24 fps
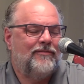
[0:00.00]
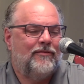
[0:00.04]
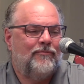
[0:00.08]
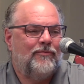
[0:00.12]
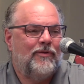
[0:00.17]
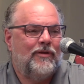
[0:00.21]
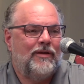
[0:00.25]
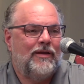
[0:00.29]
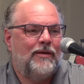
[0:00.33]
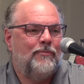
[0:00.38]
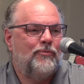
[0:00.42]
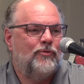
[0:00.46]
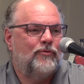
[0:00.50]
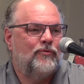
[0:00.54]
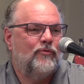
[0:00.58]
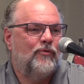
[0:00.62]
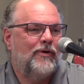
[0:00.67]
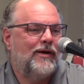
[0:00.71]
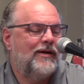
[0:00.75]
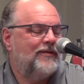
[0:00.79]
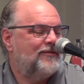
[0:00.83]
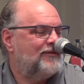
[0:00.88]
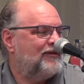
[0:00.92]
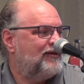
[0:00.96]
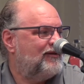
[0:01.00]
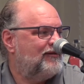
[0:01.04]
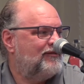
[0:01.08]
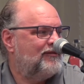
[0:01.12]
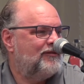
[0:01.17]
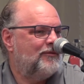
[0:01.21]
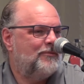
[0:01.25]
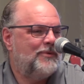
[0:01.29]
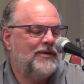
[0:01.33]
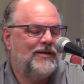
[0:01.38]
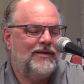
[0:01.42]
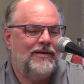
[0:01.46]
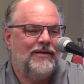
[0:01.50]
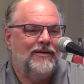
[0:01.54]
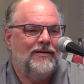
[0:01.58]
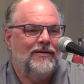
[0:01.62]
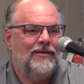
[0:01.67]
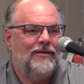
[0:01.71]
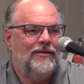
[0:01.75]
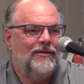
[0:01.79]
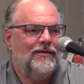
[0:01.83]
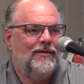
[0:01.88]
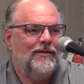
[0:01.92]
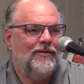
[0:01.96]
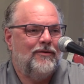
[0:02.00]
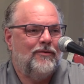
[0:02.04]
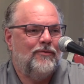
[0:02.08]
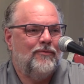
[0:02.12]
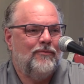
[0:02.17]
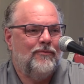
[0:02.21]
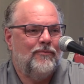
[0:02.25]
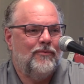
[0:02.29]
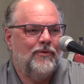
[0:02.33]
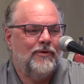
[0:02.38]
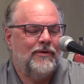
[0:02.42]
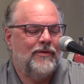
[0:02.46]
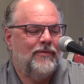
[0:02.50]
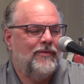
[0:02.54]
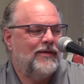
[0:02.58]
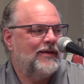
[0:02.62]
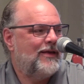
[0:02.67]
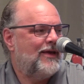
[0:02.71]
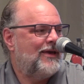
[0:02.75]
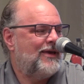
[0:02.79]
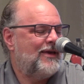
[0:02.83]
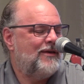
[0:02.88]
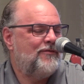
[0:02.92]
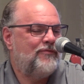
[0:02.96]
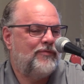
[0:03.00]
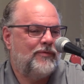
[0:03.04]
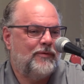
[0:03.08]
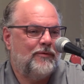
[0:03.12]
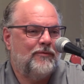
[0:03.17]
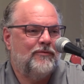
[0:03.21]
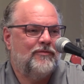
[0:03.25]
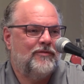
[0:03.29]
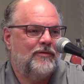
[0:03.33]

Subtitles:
If the neighbor's grass gets to be, looking like a hayfield,